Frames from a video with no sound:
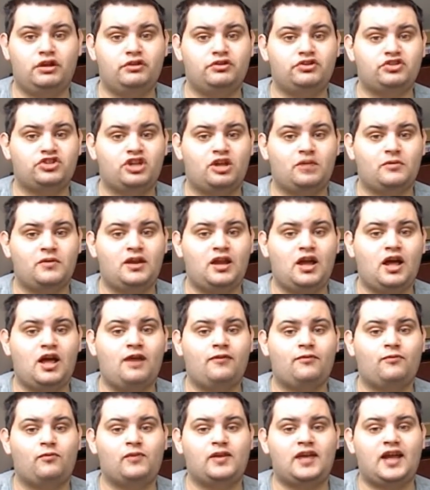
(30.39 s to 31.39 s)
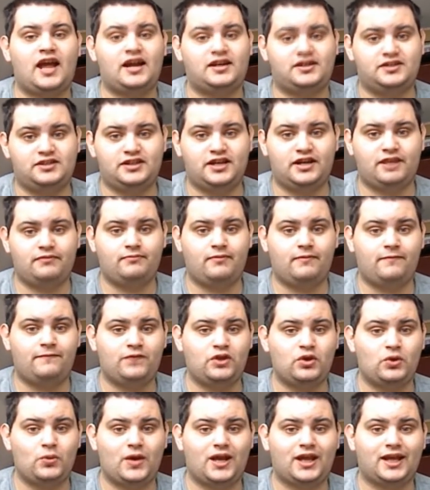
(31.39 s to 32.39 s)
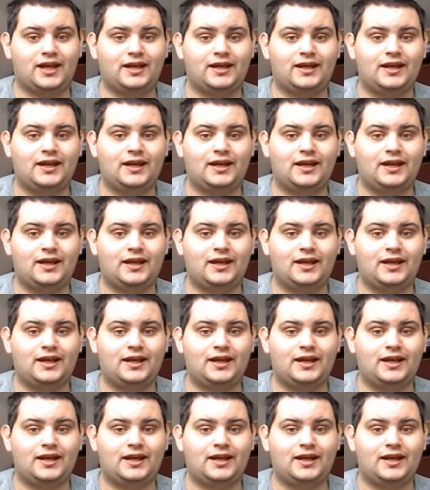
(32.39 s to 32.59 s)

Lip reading: installment of Reacting and Reviewing.